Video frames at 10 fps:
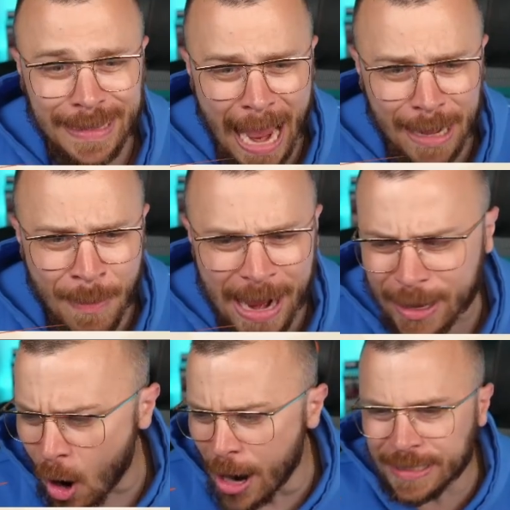Take my
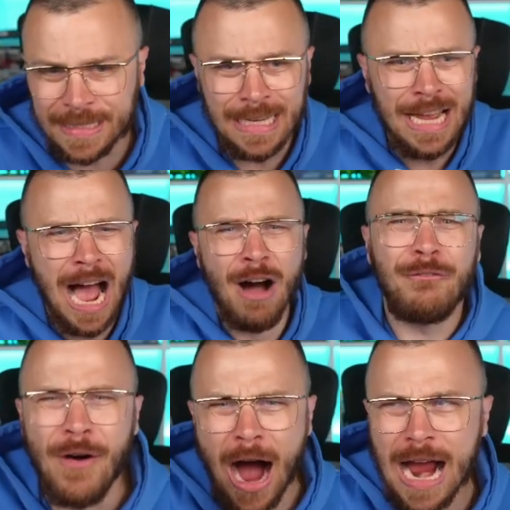coins,
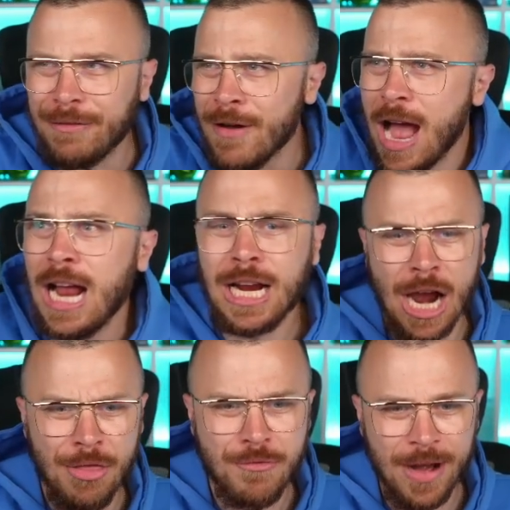
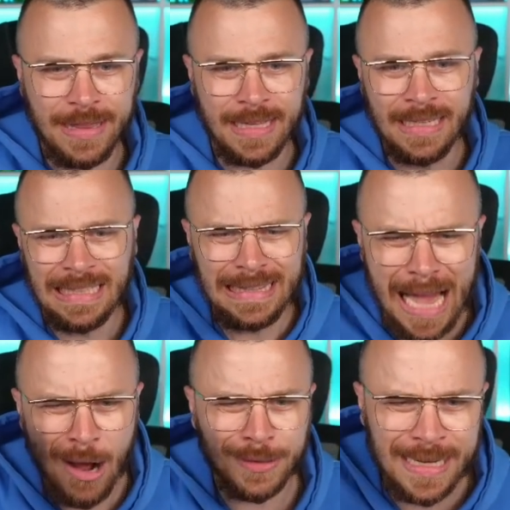
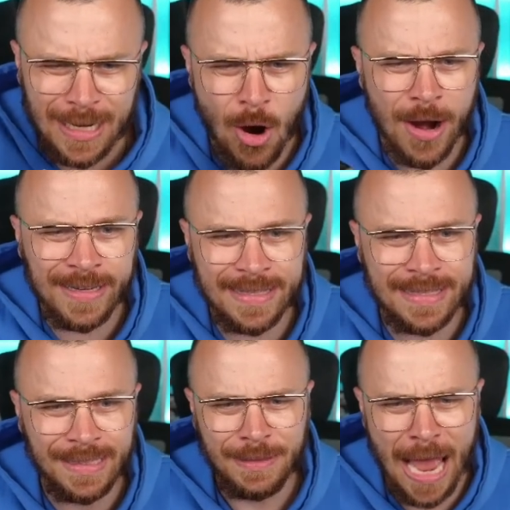500,000 coins.